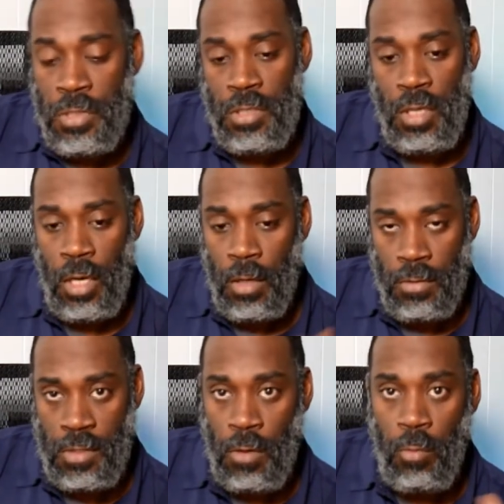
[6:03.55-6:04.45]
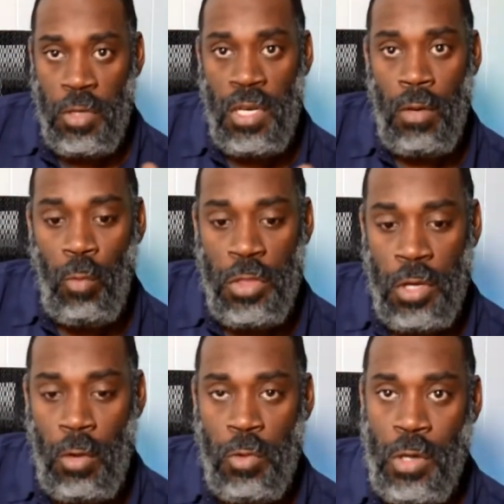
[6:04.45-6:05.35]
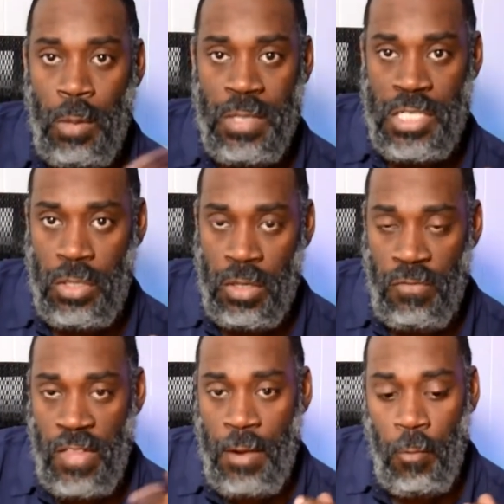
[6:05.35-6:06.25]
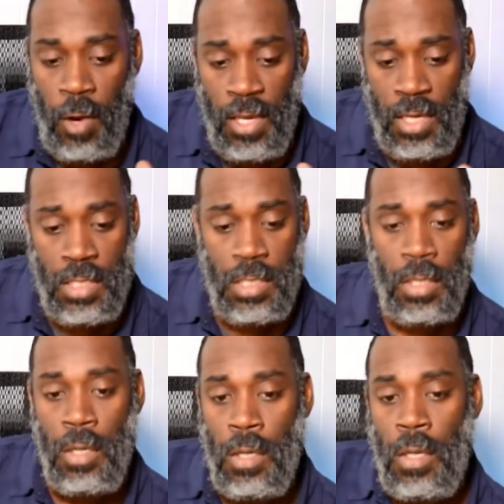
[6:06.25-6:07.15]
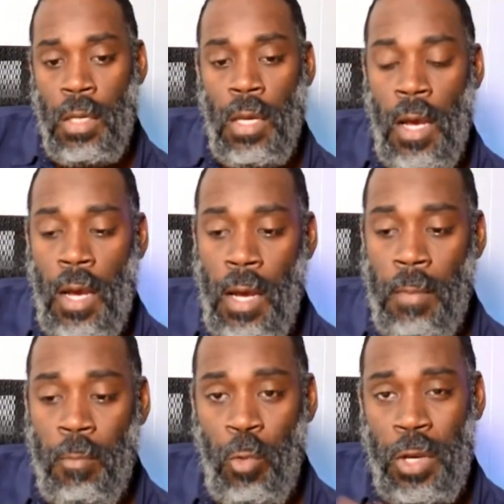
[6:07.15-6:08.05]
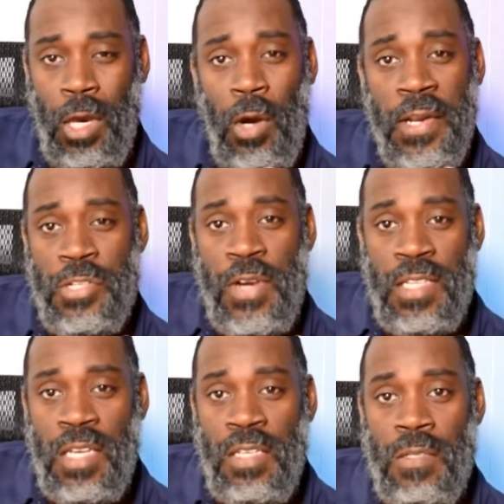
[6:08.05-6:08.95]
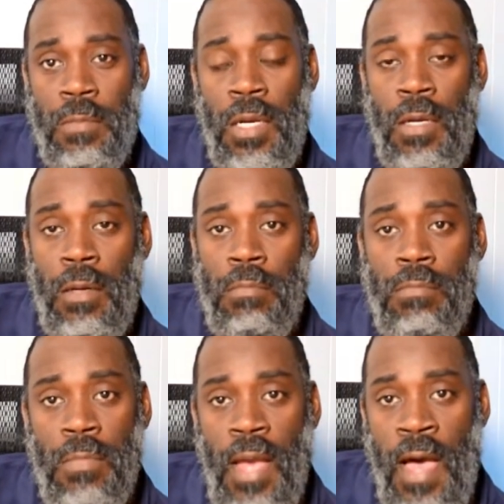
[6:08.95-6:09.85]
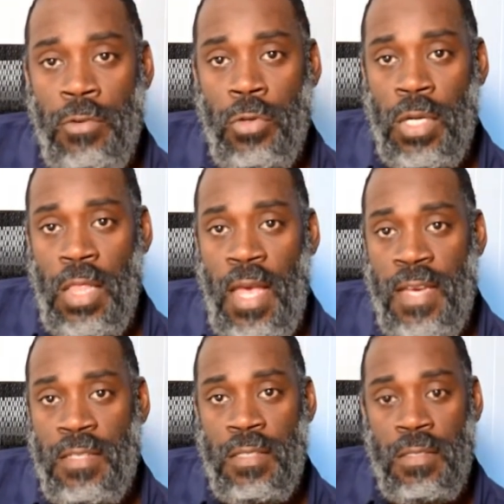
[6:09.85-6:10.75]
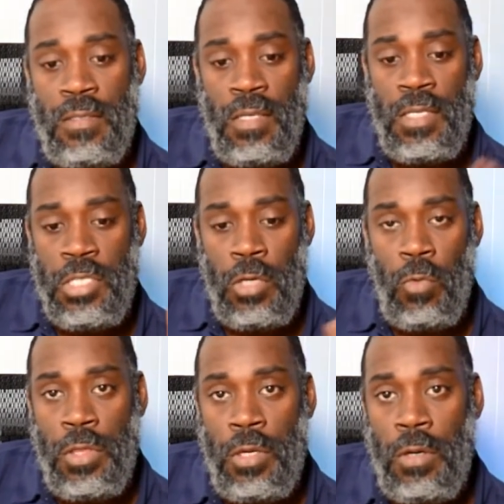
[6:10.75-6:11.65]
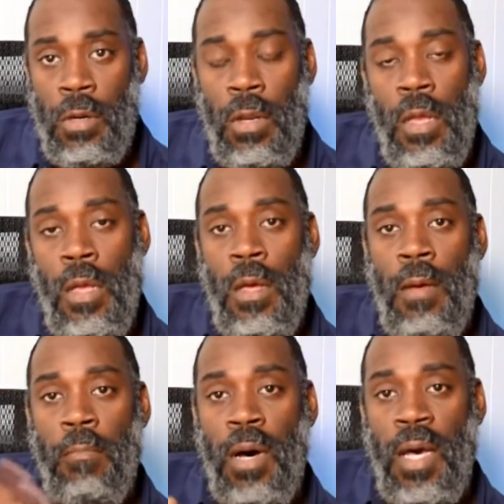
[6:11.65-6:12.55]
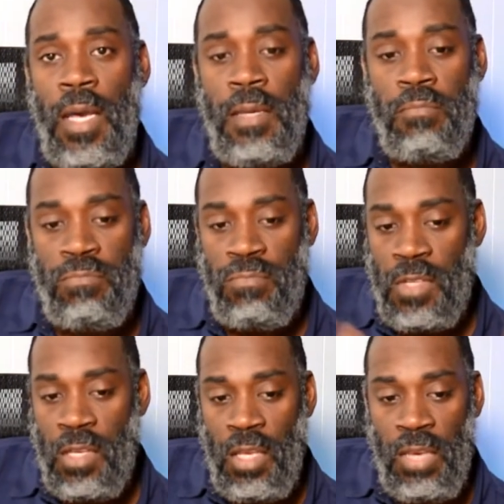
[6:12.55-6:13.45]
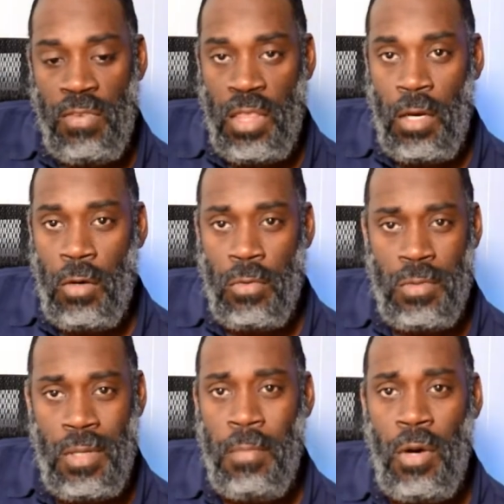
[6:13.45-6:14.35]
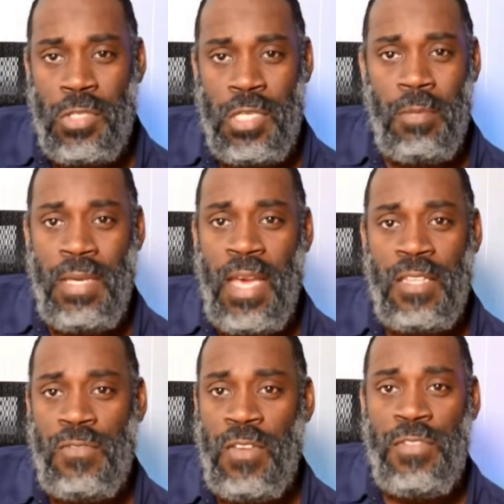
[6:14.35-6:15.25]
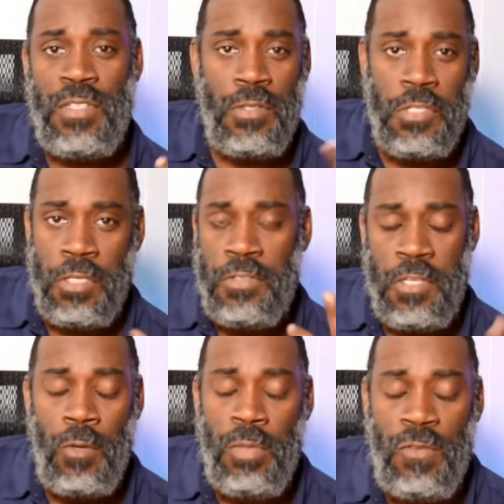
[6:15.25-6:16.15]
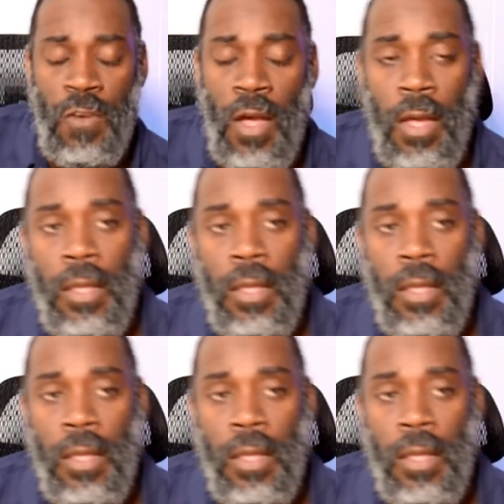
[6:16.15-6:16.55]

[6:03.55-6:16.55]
You know, so with her, we normally just shoot on the flat range. We're going to try to take some outdoor classes this year with her, but even those, the most she'll be at is 50, so she'll still be fine.